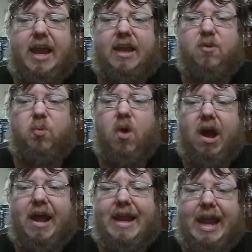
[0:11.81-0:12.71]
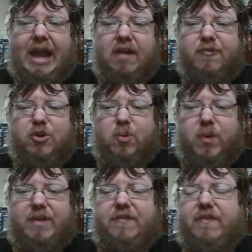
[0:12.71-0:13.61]
and why After
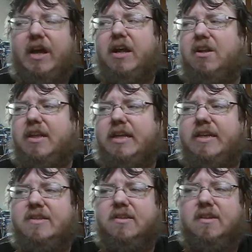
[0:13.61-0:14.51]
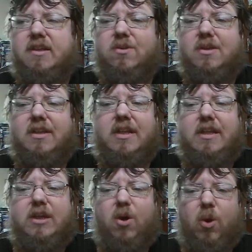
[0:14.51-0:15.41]
We Fell is literally
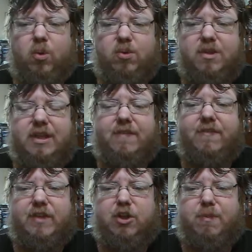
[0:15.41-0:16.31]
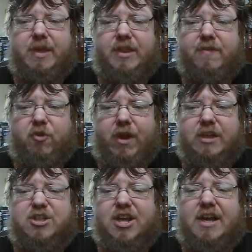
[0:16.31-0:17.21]
the only film in the
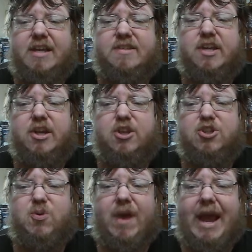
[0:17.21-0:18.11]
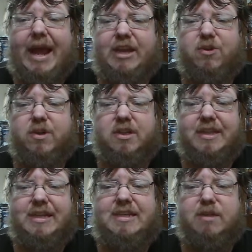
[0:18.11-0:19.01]
franchise to
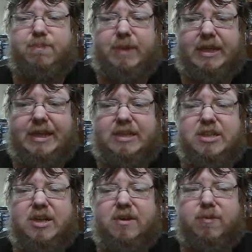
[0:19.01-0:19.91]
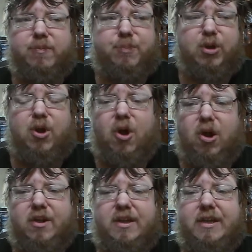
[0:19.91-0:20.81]
accurately depict Book
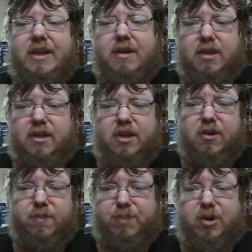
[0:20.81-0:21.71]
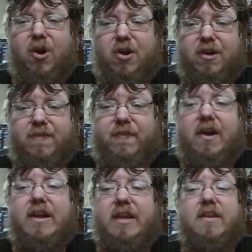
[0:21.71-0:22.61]
Hardin, Book Hardin
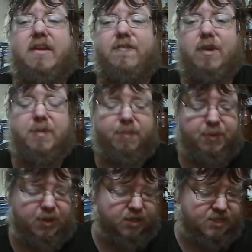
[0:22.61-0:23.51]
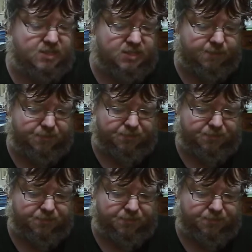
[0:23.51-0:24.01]
fighting like from the books.